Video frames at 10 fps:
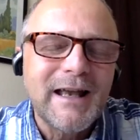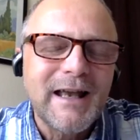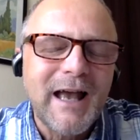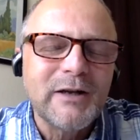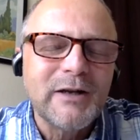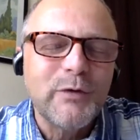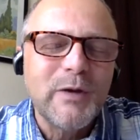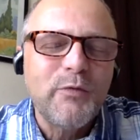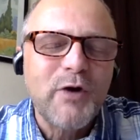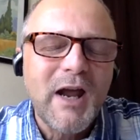And we
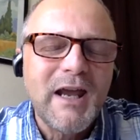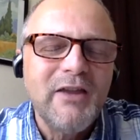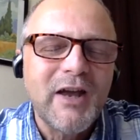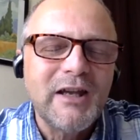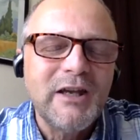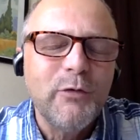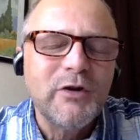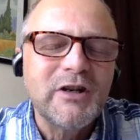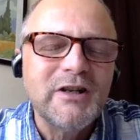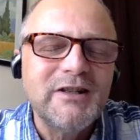pray that you would
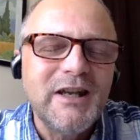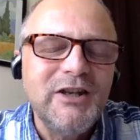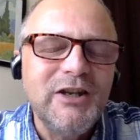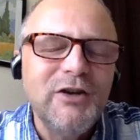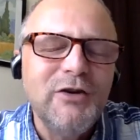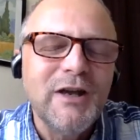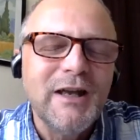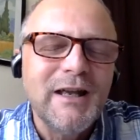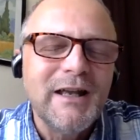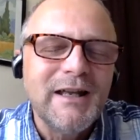continue
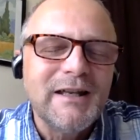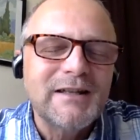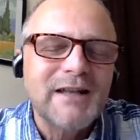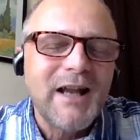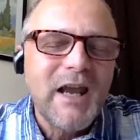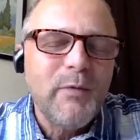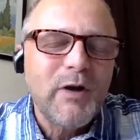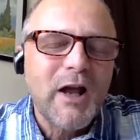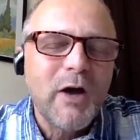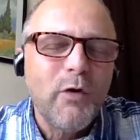to enable
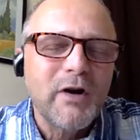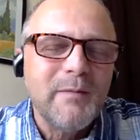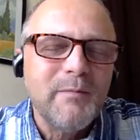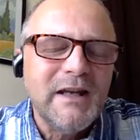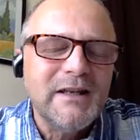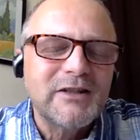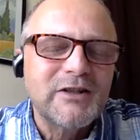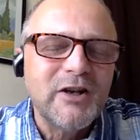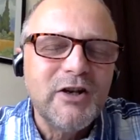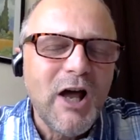her what it means to
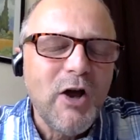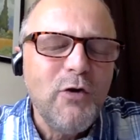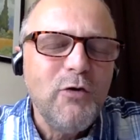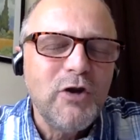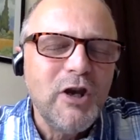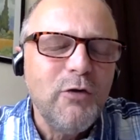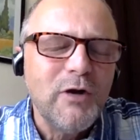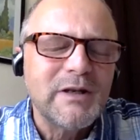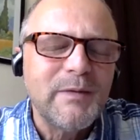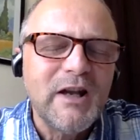know you and
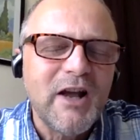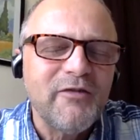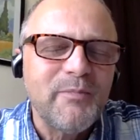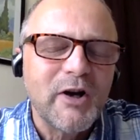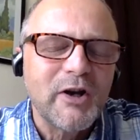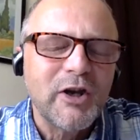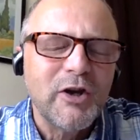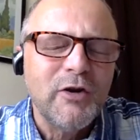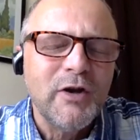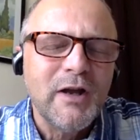to be loved by
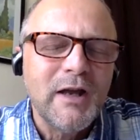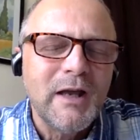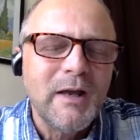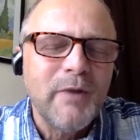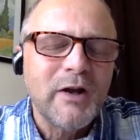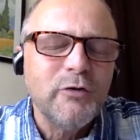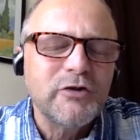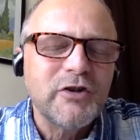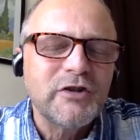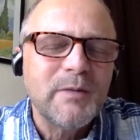you, but
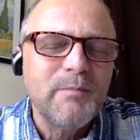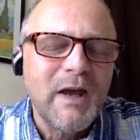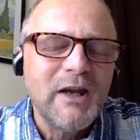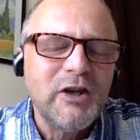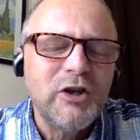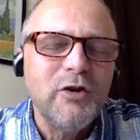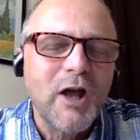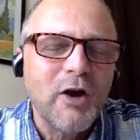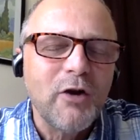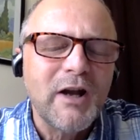also to make you
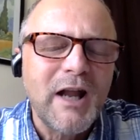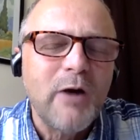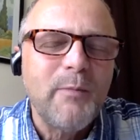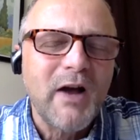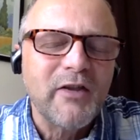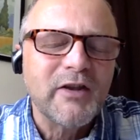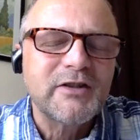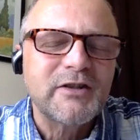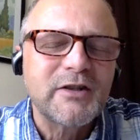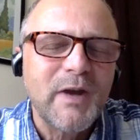known and help others
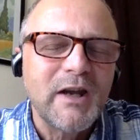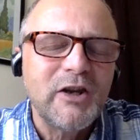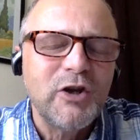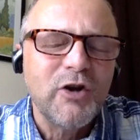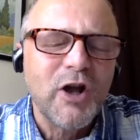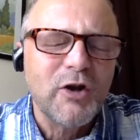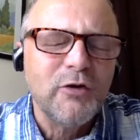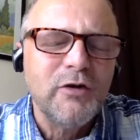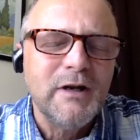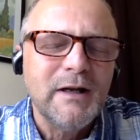to make you
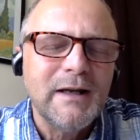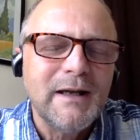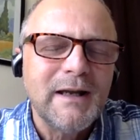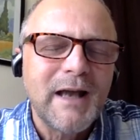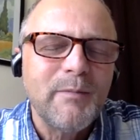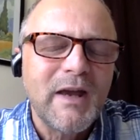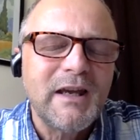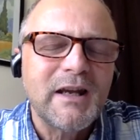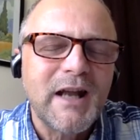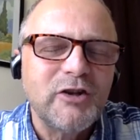known and make
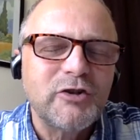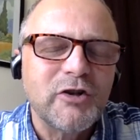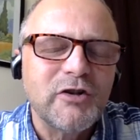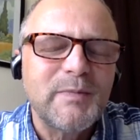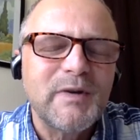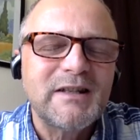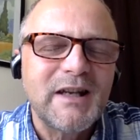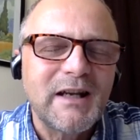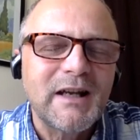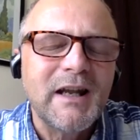connections,
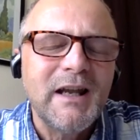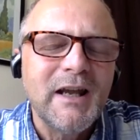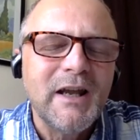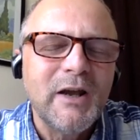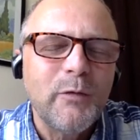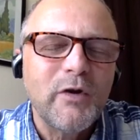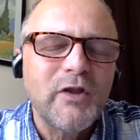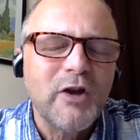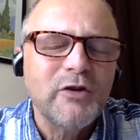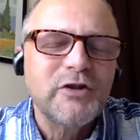particularly with
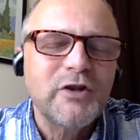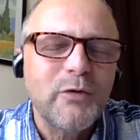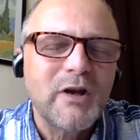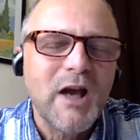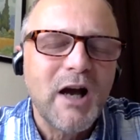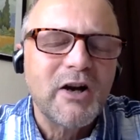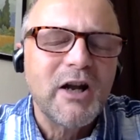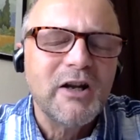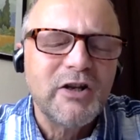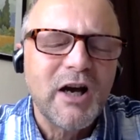those who are young
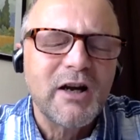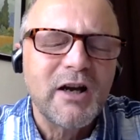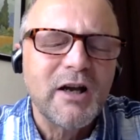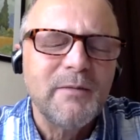and younger.